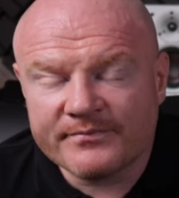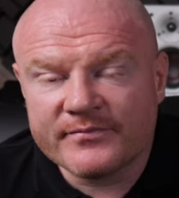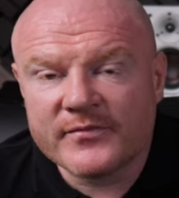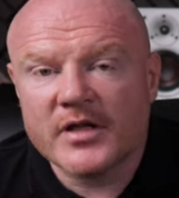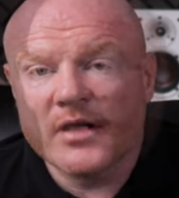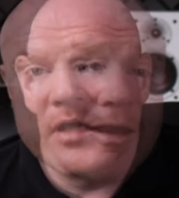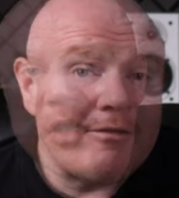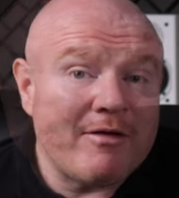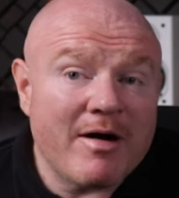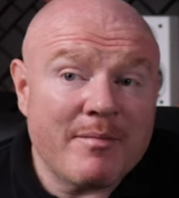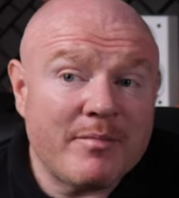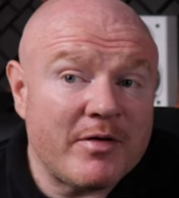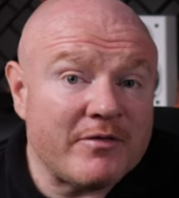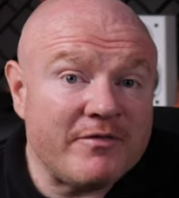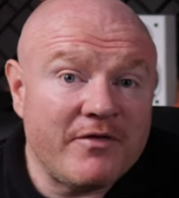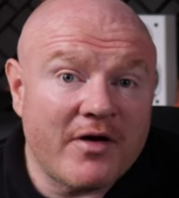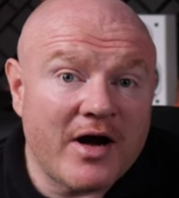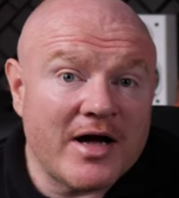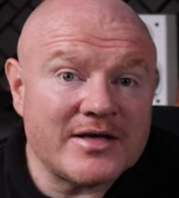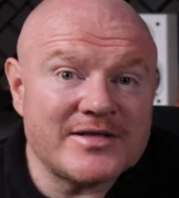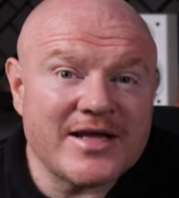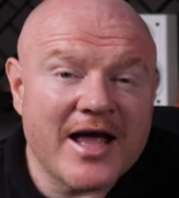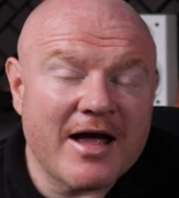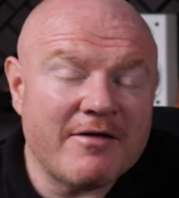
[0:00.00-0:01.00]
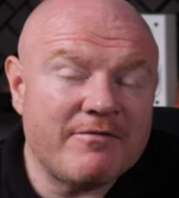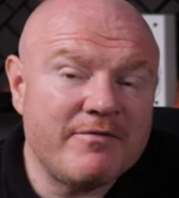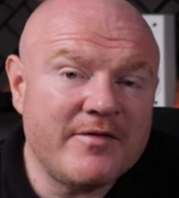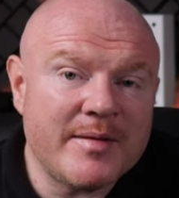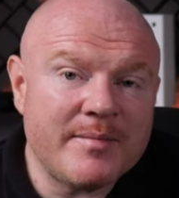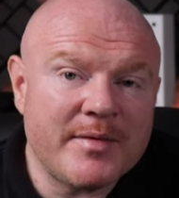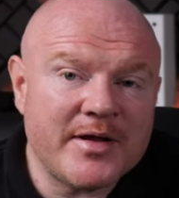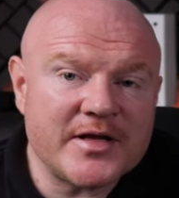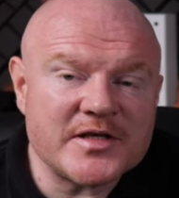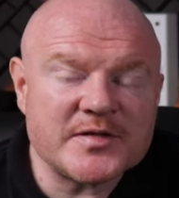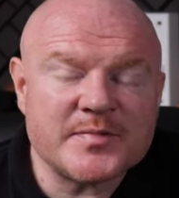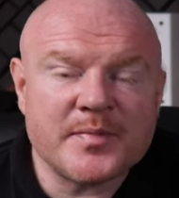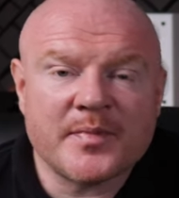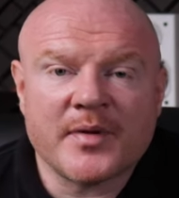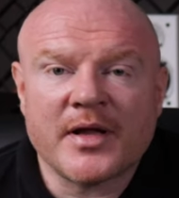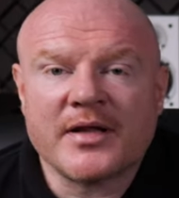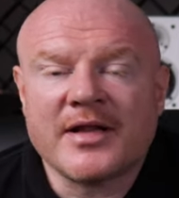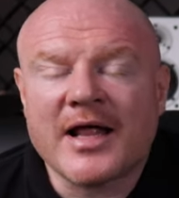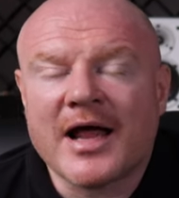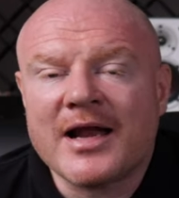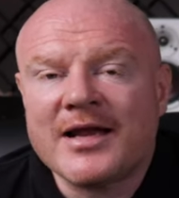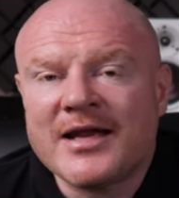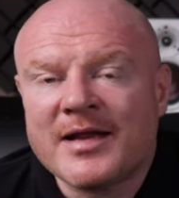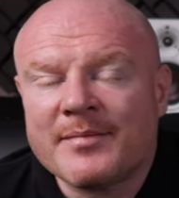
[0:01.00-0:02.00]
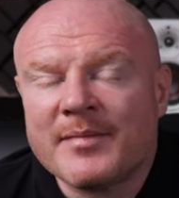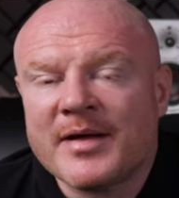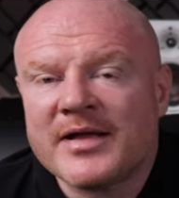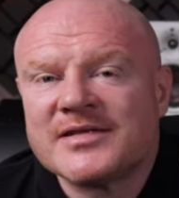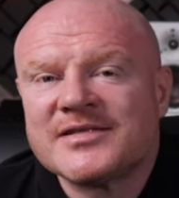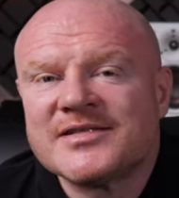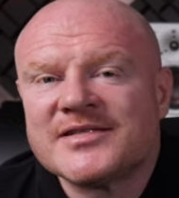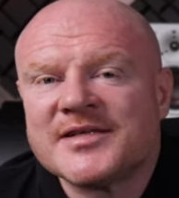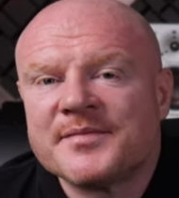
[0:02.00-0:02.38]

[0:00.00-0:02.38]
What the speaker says: Power amplifiers have limits, but that limit